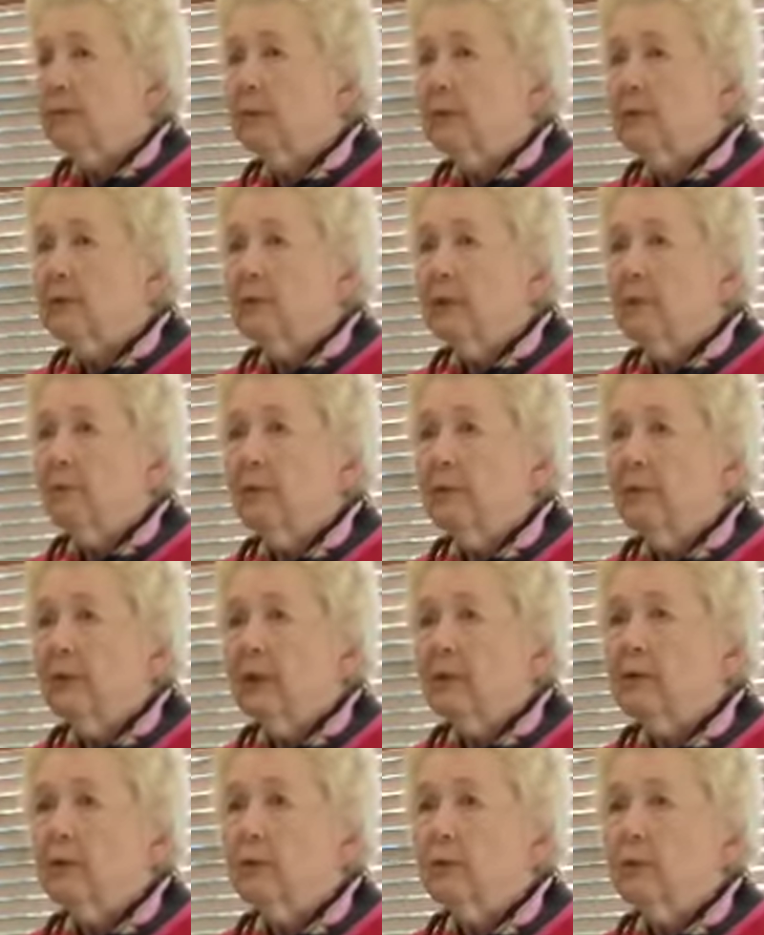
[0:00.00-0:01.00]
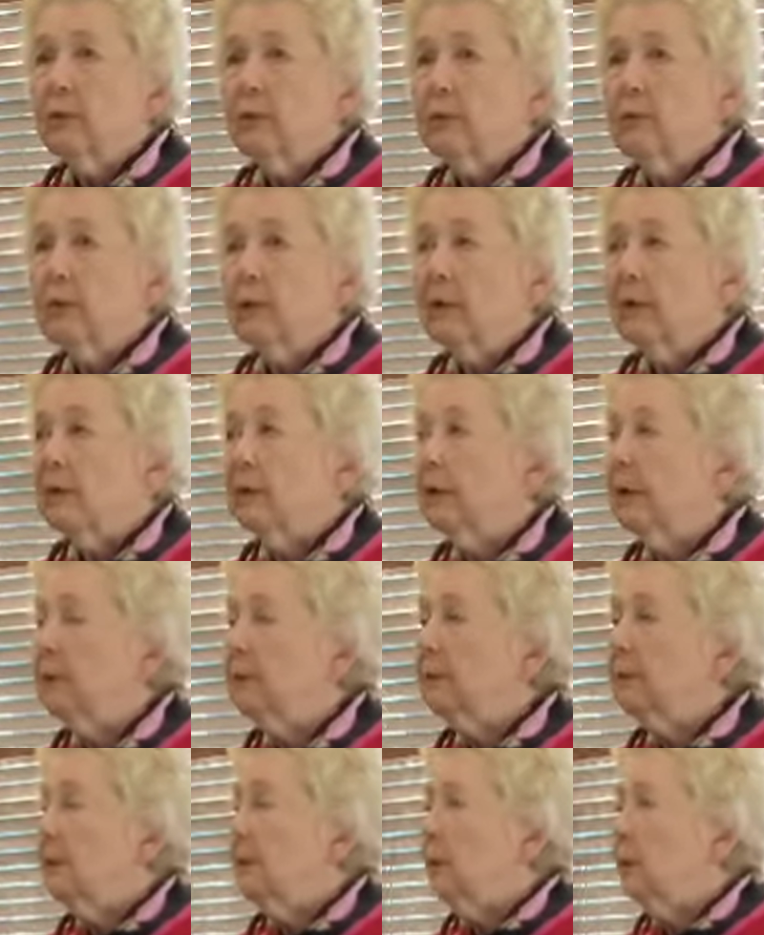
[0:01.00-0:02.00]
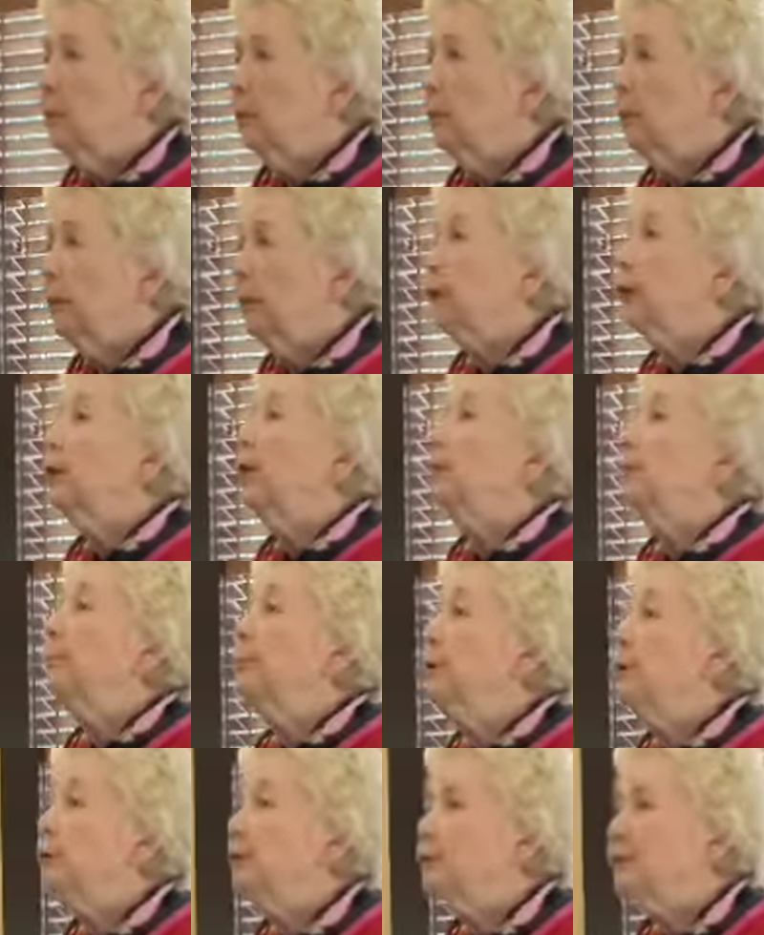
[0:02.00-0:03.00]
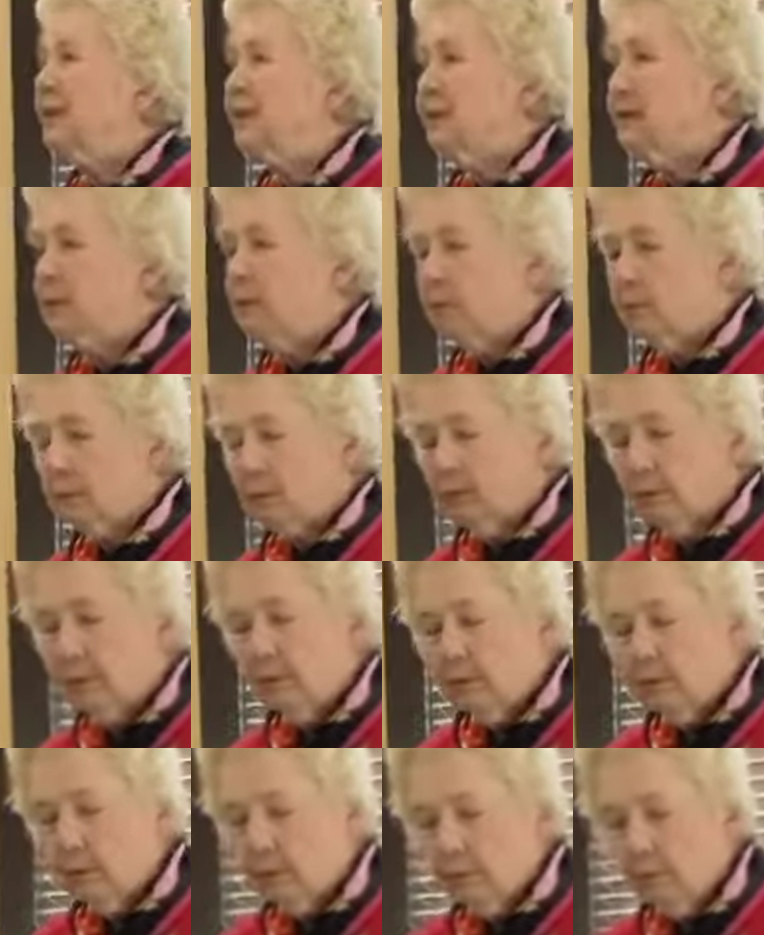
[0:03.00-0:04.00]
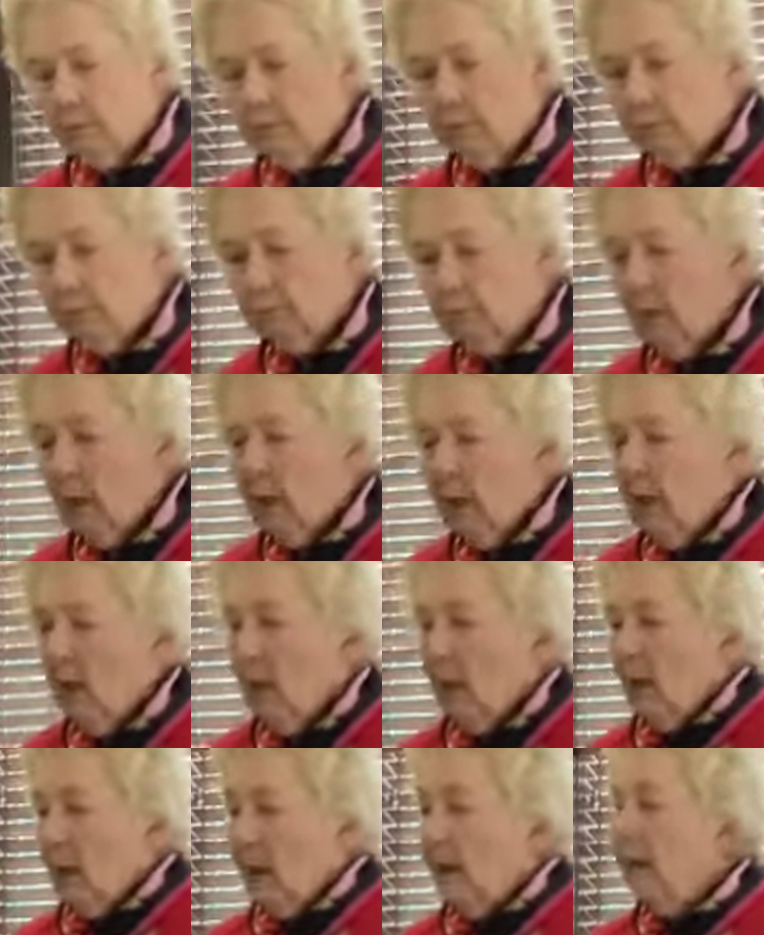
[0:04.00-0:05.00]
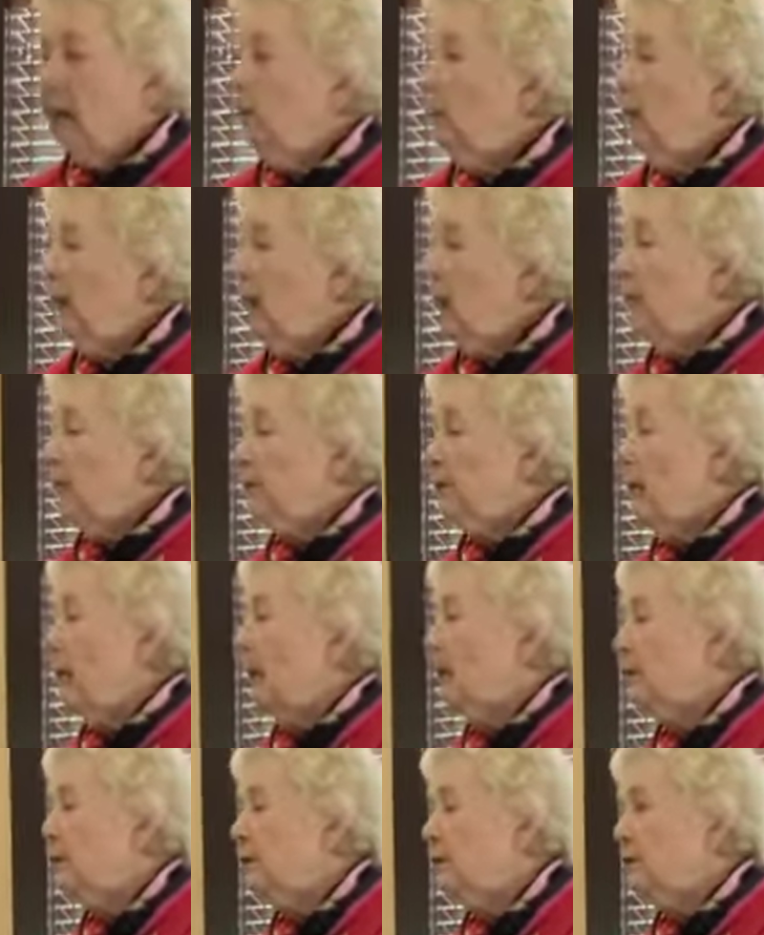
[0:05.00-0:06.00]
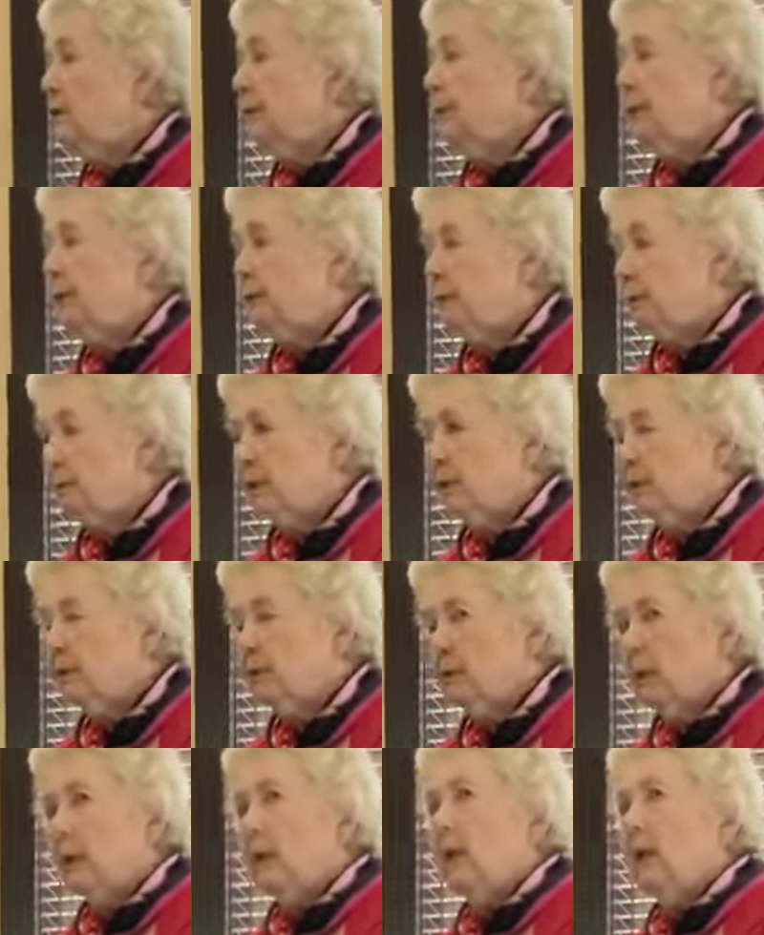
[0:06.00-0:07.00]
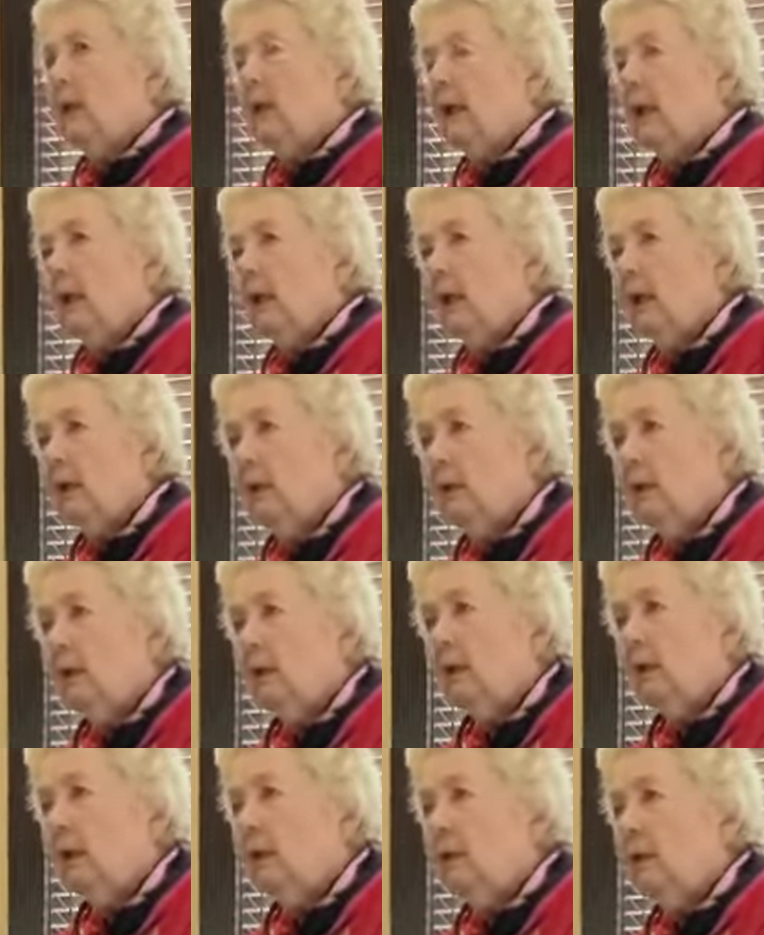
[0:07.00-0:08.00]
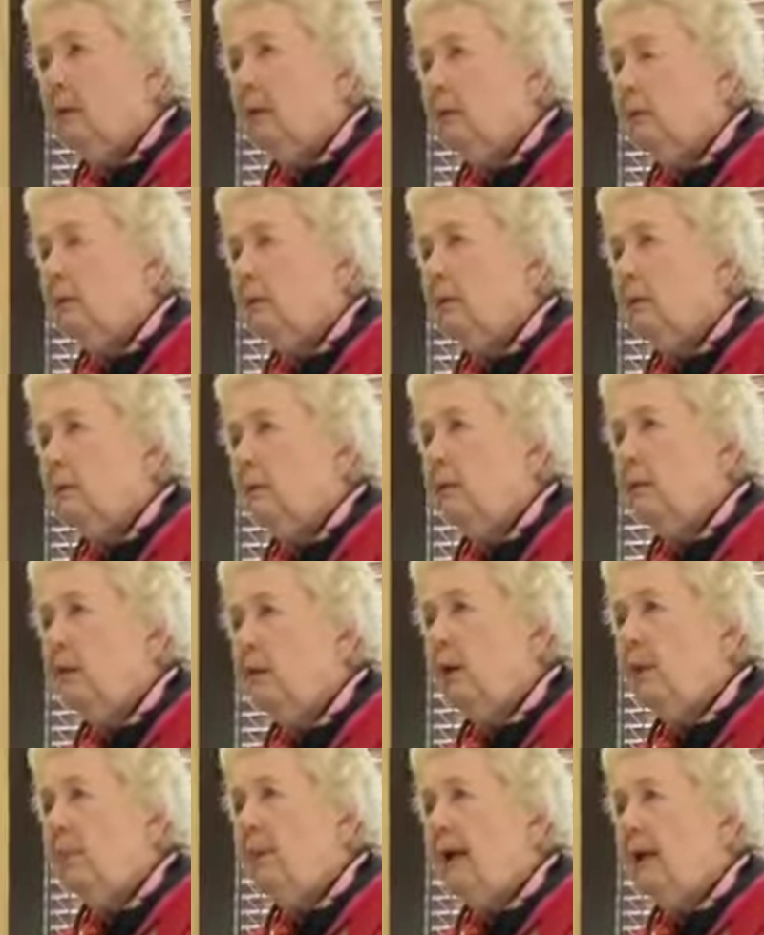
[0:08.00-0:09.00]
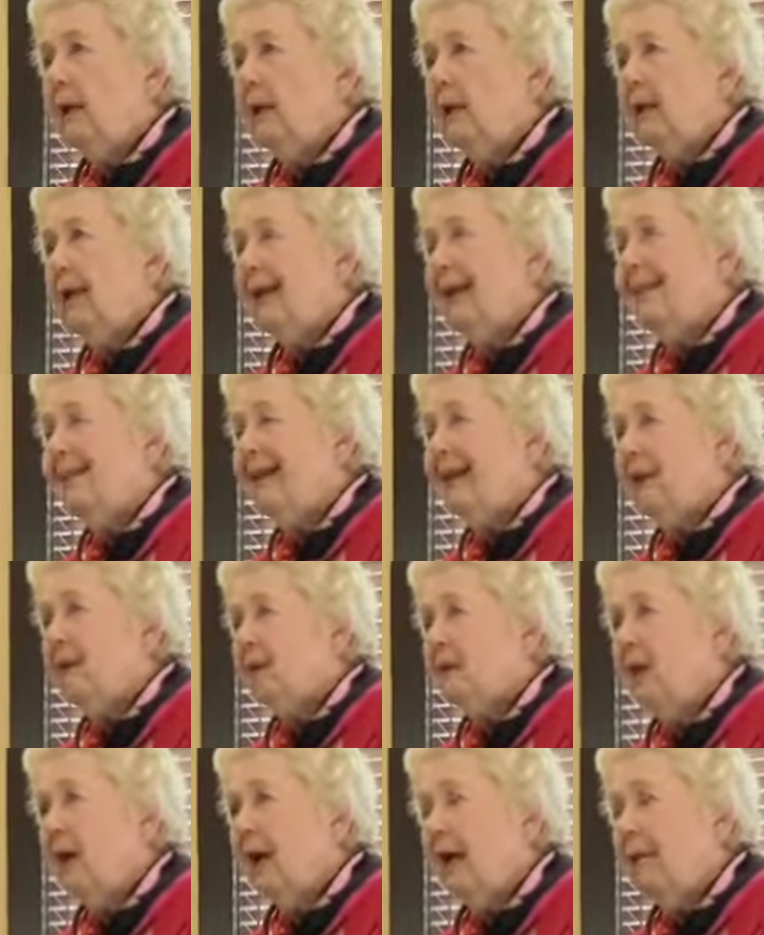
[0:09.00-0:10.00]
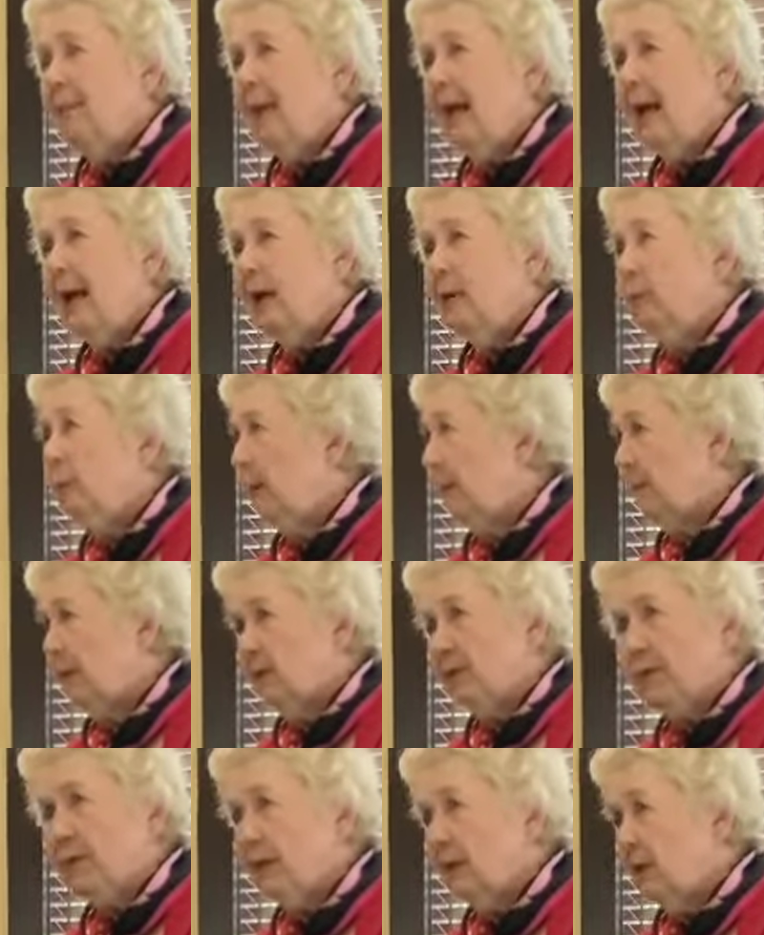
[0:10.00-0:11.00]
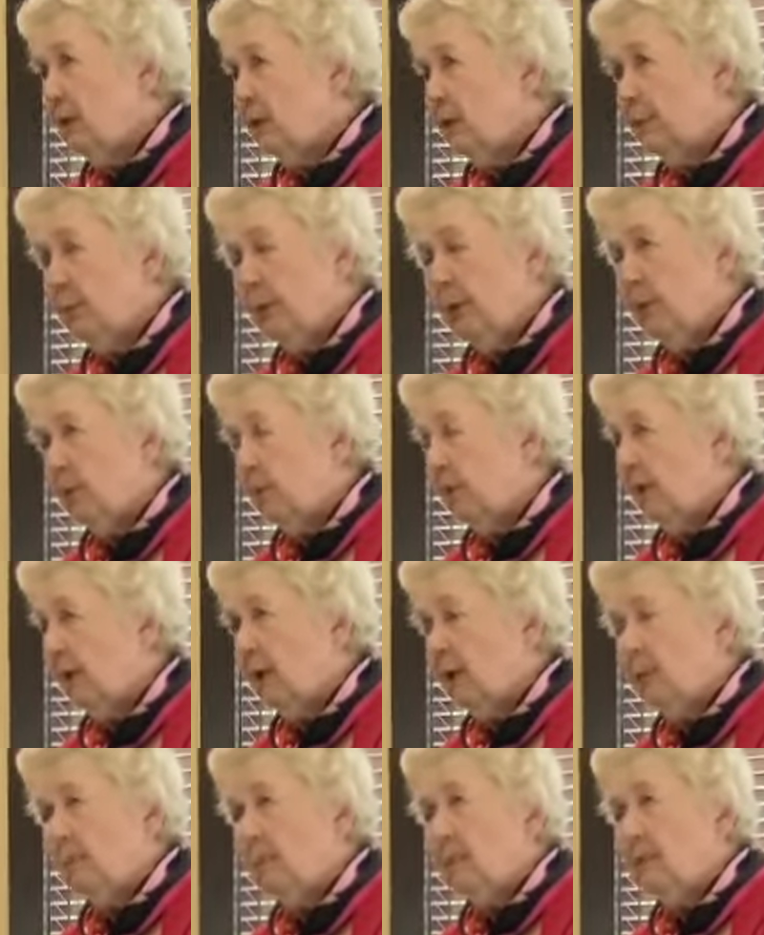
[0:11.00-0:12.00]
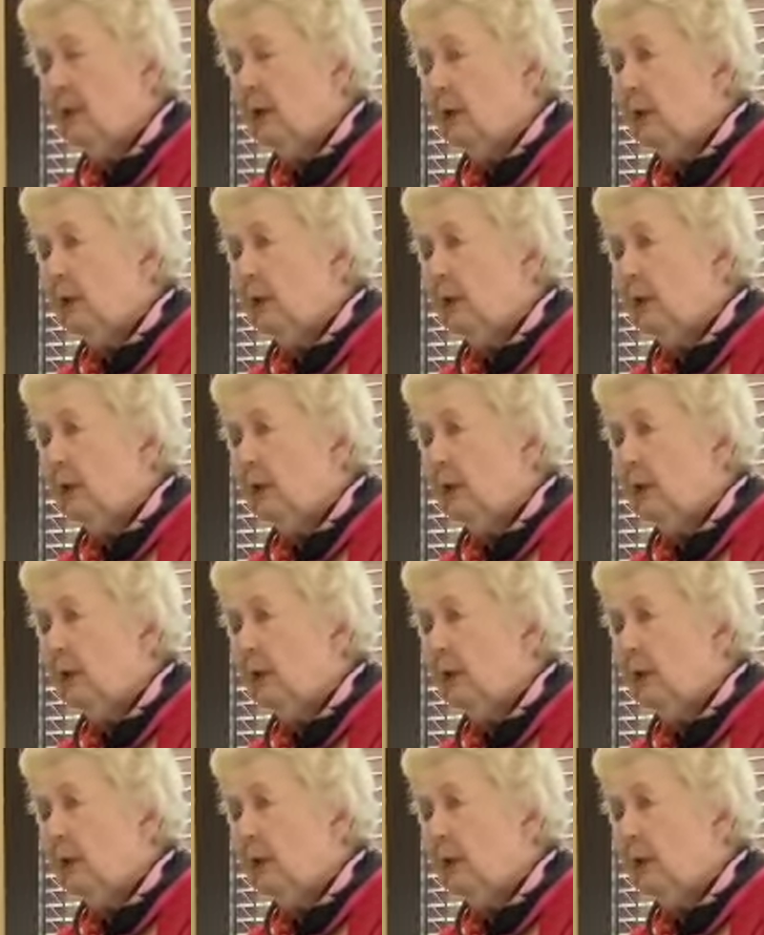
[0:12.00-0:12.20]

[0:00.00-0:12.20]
for example. That too is an area where computresses were used. Anyway, I was hired as a computress, and uh, nobody at that time had women's studies programs.